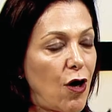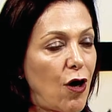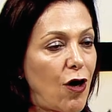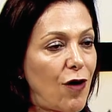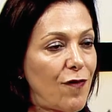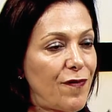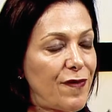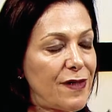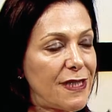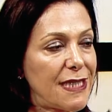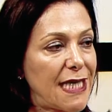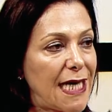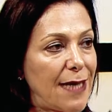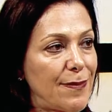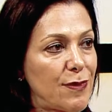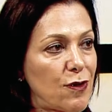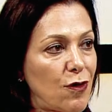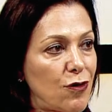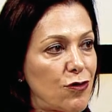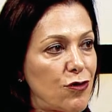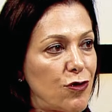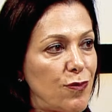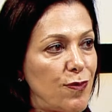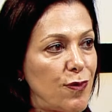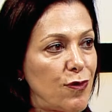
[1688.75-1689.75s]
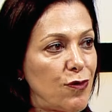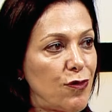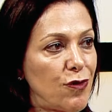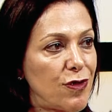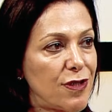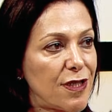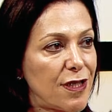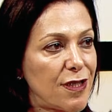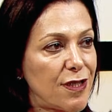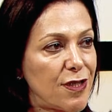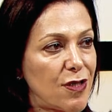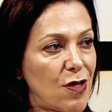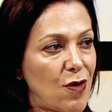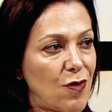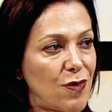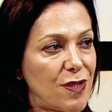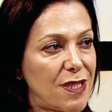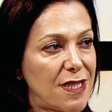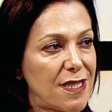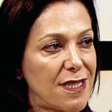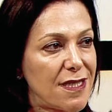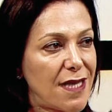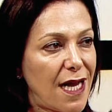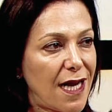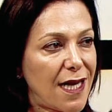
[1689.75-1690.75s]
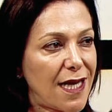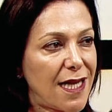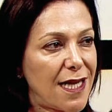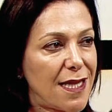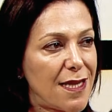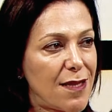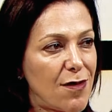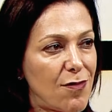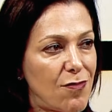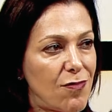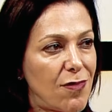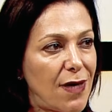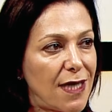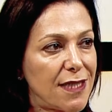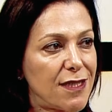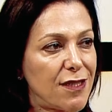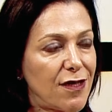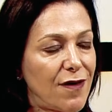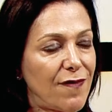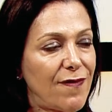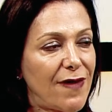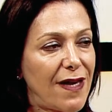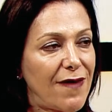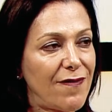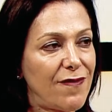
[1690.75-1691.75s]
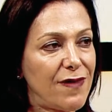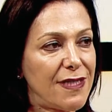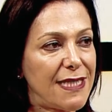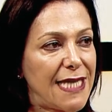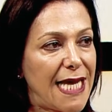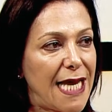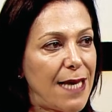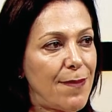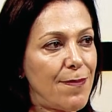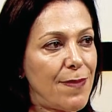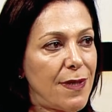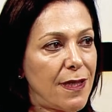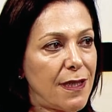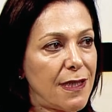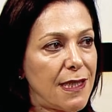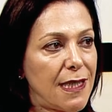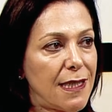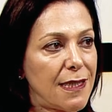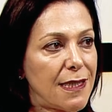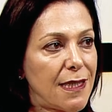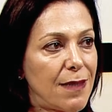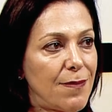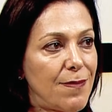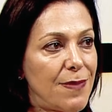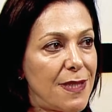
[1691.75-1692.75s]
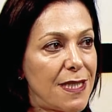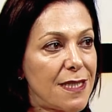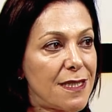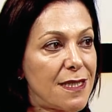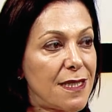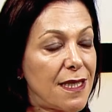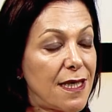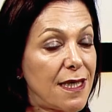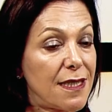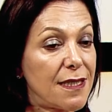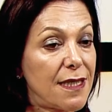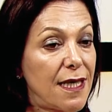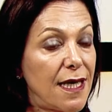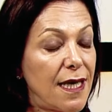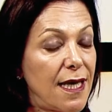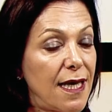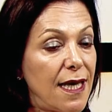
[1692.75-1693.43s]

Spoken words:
Oftentimes, entrepreneurs are so stuck in the rut of every day building their business